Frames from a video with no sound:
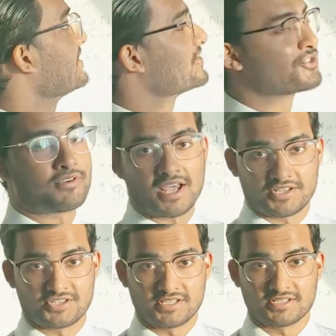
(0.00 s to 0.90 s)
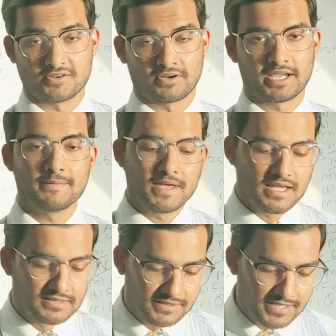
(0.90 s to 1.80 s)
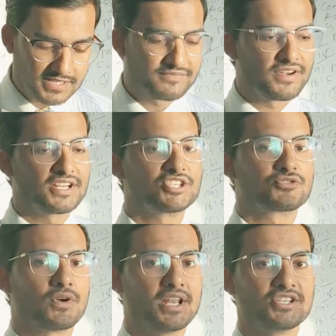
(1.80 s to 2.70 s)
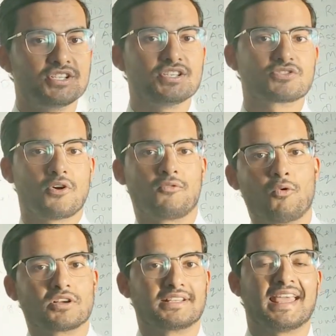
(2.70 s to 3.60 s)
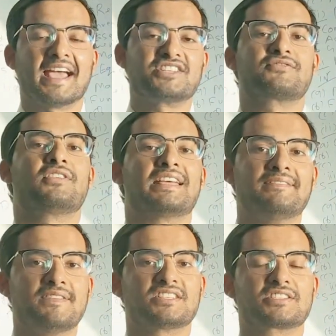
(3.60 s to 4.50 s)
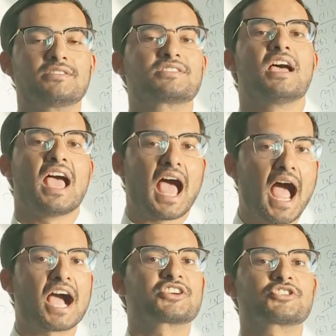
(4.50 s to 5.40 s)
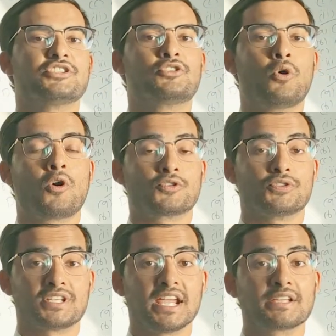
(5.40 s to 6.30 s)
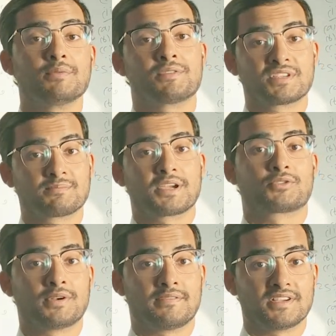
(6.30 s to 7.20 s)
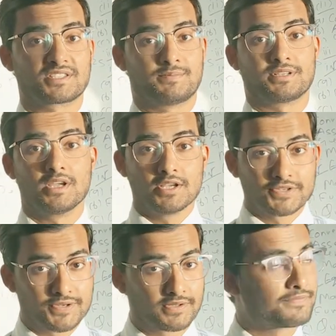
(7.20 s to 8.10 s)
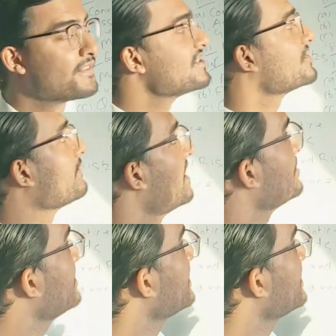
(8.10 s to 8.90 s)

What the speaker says: strategies. Okay, these very strategies of what hedge fund investors actually go on to take with respect to an investment. So the first strategy